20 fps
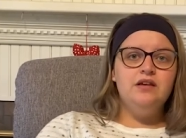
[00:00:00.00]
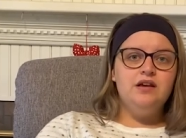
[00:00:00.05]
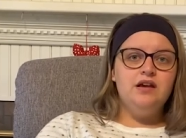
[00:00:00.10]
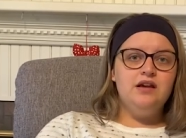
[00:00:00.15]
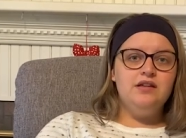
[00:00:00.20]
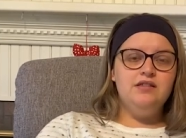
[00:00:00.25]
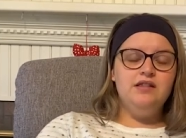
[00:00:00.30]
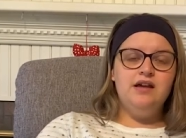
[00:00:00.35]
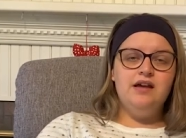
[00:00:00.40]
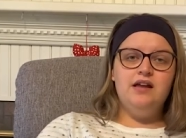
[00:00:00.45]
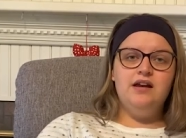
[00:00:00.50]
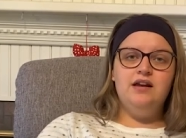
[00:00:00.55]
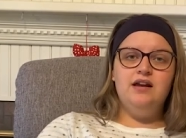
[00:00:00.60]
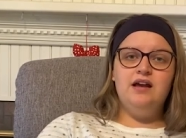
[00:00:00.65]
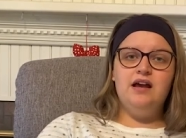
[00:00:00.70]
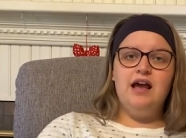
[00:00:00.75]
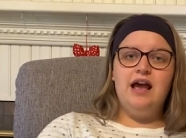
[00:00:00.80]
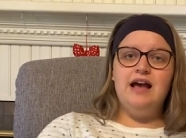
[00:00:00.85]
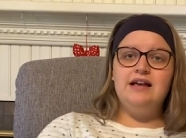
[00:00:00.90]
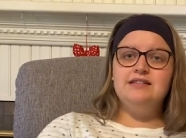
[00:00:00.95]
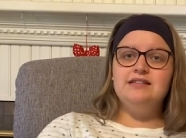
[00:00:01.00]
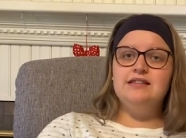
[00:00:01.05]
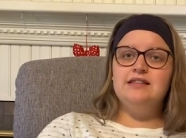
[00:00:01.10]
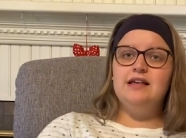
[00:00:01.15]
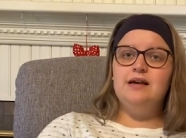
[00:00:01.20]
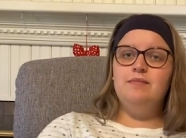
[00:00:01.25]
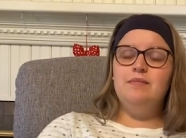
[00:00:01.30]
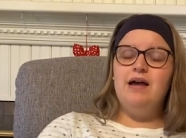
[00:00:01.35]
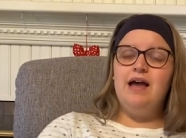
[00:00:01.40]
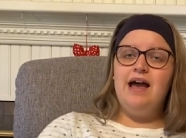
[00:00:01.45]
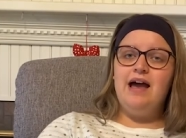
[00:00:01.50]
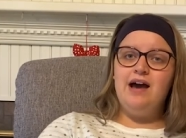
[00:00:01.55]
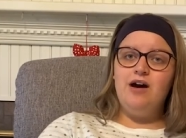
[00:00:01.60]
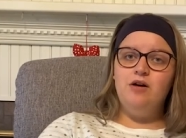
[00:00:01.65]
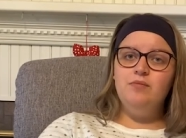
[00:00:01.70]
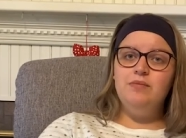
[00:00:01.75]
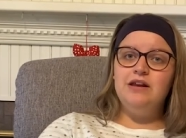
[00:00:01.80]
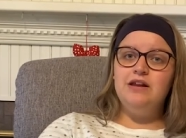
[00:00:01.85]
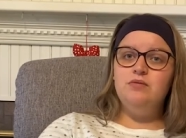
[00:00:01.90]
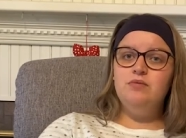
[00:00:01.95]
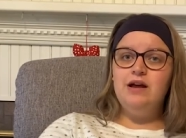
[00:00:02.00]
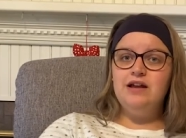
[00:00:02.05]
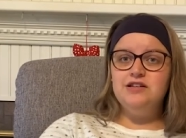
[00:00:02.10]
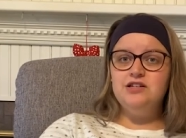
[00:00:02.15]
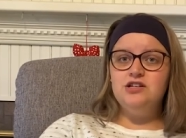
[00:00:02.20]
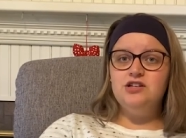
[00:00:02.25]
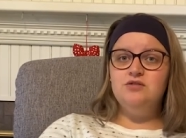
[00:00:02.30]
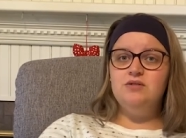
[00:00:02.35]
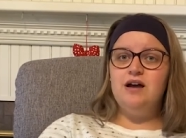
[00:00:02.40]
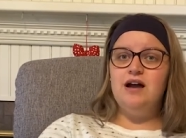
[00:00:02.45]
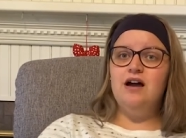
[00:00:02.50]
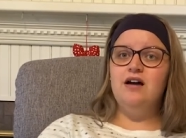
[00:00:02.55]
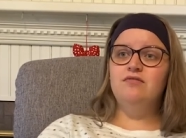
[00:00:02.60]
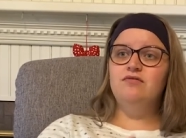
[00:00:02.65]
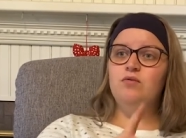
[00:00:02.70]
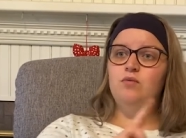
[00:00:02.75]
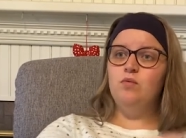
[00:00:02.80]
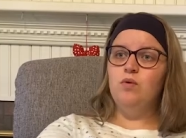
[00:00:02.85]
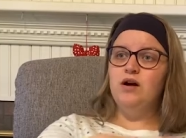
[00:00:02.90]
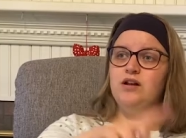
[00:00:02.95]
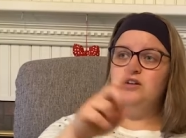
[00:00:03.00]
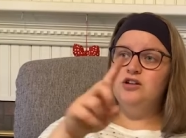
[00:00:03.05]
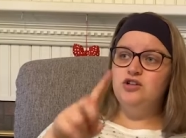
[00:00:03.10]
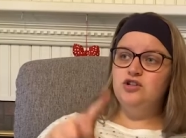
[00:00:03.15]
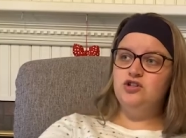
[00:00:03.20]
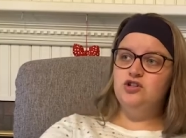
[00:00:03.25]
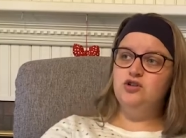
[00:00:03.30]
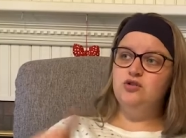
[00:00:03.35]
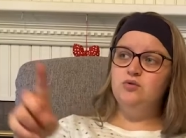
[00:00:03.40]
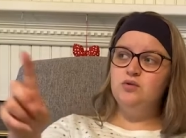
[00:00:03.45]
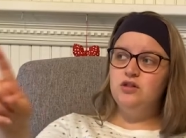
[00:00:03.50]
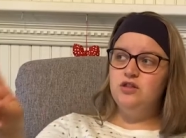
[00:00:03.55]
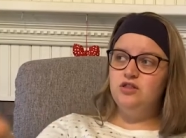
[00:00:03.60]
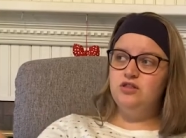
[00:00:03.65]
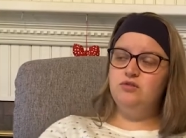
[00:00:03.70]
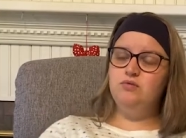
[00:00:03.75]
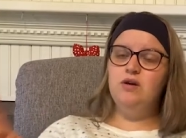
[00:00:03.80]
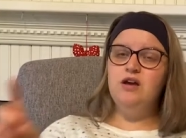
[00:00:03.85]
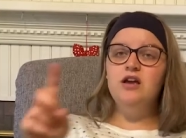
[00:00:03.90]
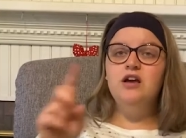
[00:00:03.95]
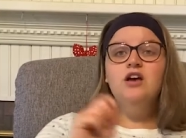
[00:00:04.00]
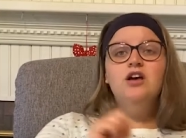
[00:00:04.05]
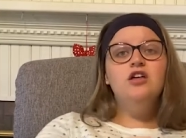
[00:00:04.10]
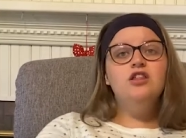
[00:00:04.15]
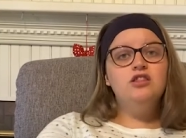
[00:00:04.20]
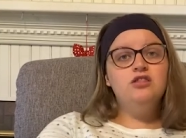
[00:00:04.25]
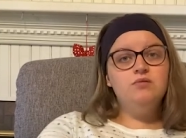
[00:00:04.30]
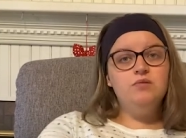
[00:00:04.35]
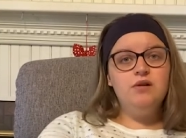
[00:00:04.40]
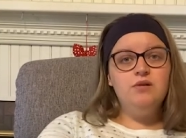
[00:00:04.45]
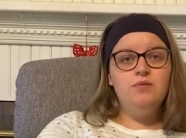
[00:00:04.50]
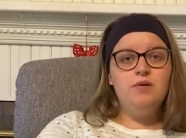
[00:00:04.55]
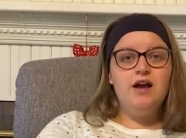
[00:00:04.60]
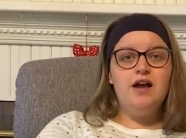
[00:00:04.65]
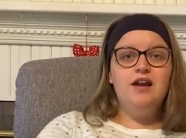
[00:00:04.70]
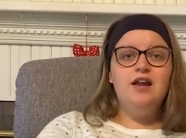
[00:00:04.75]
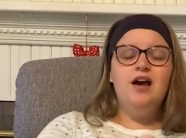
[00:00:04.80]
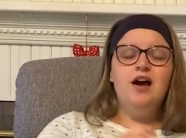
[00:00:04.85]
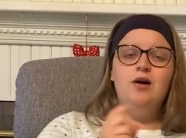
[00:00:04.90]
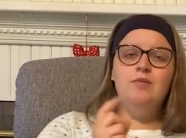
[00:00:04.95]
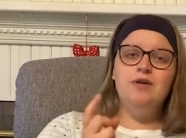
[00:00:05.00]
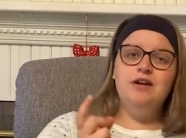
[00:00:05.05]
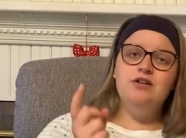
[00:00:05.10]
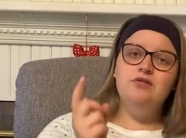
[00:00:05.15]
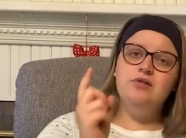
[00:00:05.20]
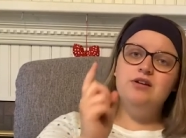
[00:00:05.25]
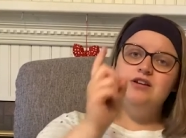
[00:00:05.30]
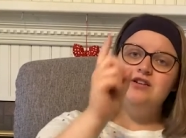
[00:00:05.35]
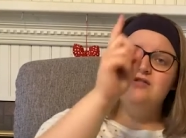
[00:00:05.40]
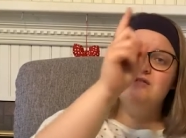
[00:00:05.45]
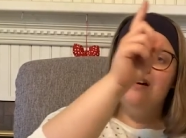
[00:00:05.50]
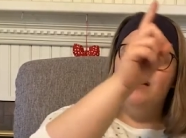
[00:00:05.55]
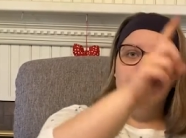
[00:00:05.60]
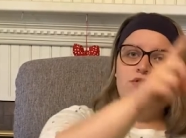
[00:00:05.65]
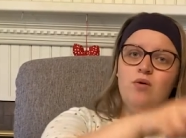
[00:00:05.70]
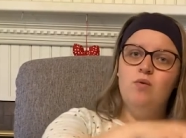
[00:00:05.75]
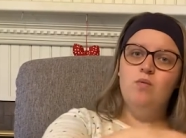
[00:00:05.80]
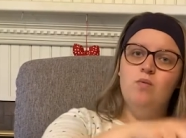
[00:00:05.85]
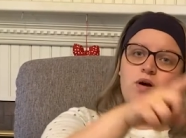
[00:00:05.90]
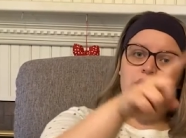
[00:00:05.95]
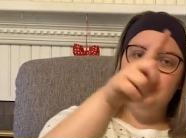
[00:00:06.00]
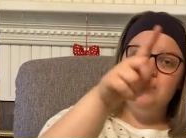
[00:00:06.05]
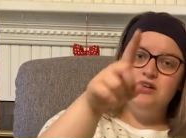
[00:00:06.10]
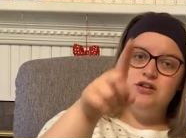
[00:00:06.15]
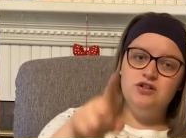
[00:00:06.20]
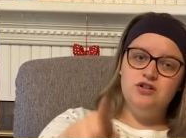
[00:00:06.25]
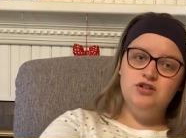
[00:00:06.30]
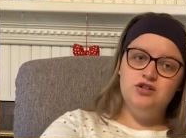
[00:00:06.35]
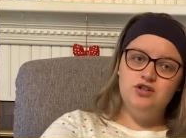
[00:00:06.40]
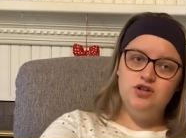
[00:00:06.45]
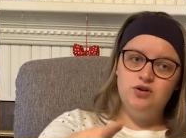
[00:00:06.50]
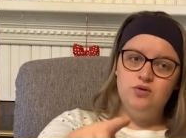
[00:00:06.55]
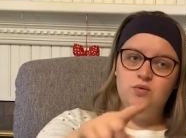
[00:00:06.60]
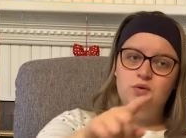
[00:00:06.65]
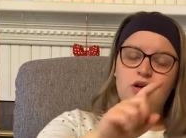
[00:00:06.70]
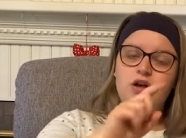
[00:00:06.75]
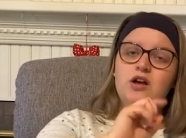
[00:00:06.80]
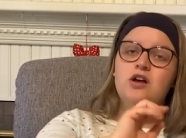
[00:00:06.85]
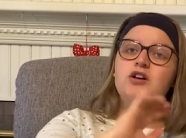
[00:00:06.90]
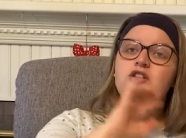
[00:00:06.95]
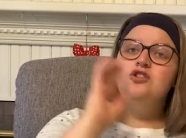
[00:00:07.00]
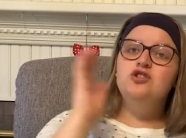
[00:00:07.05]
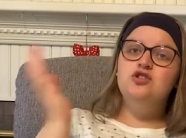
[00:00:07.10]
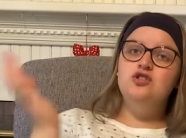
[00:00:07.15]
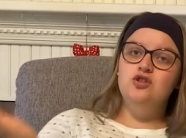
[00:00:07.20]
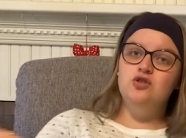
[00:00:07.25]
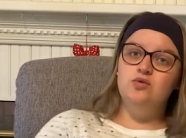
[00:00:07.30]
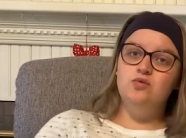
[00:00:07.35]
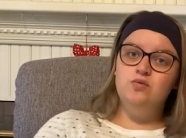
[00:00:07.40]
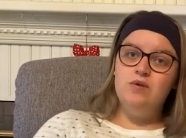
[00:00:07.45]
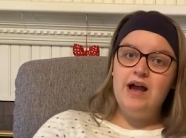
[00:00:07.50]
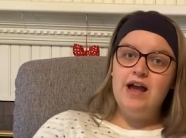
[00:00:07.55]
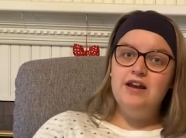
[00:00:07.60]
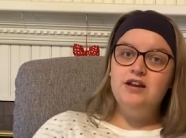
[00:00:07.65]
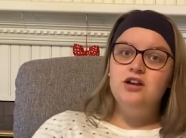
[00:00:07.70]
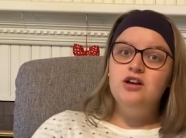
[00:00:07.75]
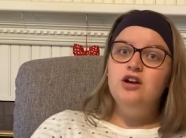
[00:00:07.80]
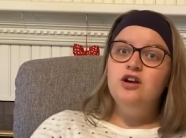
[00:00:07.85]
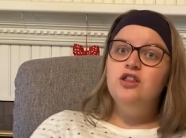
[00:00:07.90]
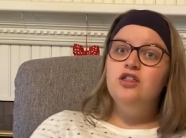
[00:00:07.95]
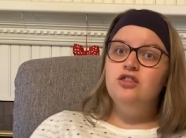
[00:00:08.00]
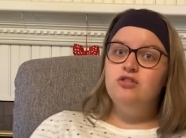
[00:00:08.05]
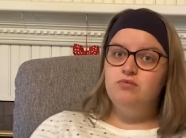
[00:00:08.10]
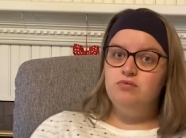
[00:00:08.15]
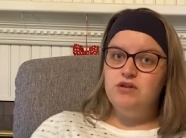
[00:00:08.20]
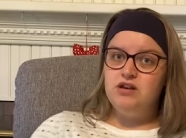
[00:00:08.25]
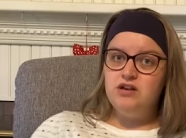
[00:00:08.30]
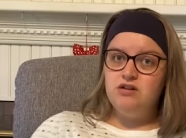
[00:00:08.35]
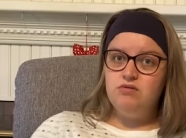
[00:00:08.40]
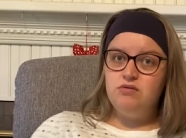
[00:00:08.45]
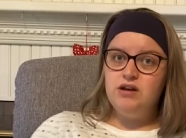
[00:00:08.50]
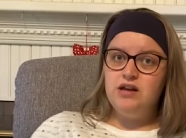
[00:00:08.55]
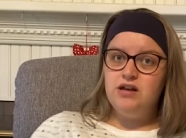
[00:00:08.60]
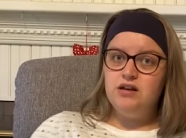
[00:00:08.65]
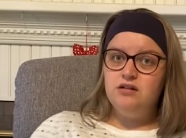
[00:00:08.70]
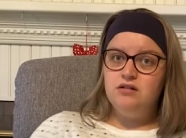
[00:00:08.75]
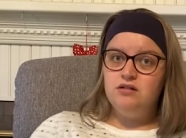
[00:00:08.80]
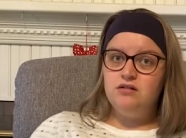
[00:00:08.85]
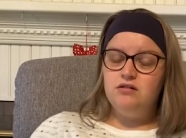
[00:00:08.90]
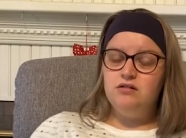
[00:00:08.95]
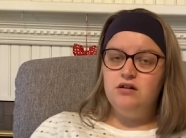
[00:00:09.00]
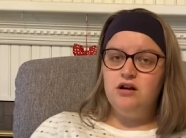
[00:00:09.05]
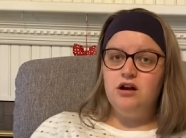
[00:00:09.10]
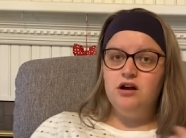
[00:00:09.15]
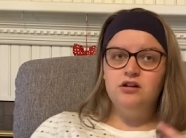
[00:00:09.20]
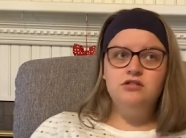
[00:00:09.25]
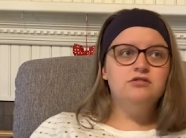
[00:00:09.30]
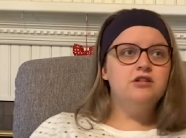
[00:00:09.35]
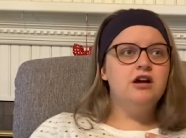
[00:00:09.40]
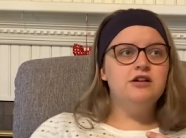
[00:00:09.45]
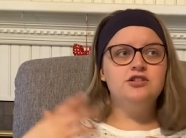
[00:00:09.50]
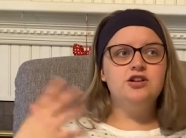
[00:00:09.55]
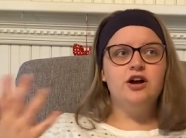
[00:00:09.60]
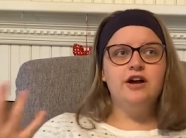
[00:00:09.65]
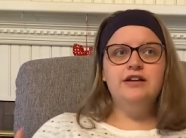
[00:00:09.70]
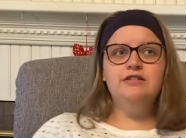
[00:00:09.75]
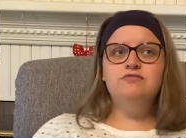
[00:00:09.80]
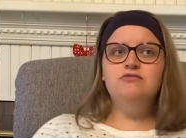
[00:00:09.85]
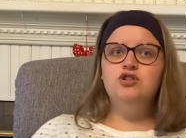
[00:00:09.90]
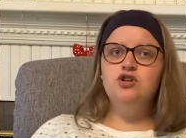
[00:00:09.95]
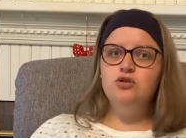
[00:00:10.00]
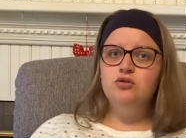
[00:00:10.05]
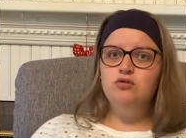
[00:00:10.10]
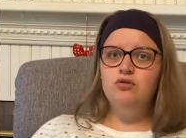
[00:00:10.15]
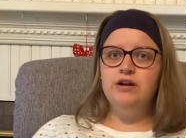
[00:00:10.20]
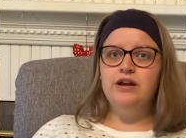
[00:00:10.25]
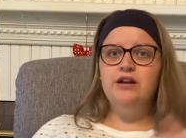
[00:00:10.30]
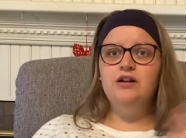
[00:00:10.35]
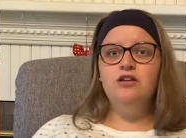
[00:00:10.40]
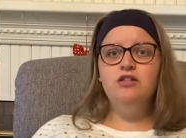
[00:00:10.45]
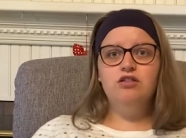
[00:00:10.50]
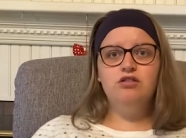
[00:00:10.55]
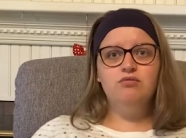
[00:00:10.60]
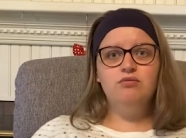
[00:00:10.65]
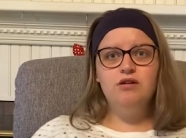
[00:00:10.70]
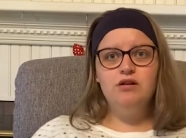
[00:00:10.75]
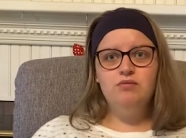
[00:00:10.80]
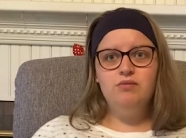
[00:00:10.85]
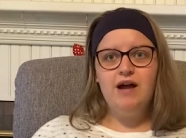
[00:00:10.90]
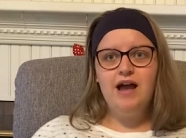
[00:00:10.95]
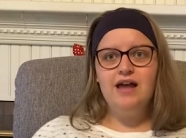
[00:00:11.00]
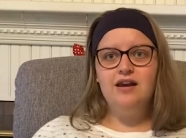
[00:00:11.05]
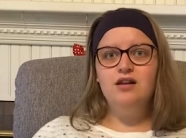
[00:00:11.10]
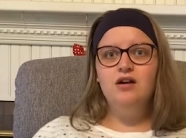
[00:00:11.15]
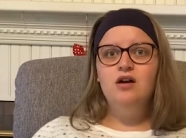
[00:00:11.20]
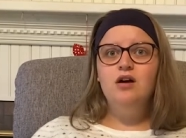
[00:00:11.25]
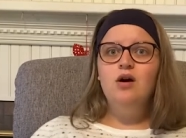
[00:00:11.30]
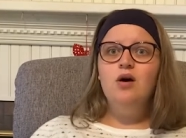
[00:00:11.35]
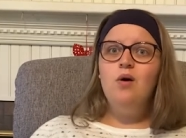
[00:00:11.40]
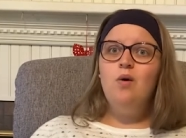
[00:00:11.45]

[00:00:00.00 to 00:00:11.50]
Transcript: and then ask them, how many red do you have? One, two, three. Three red. How many green do you have? One, two. Two red, three green. Or, uh, sorry, two green, three red.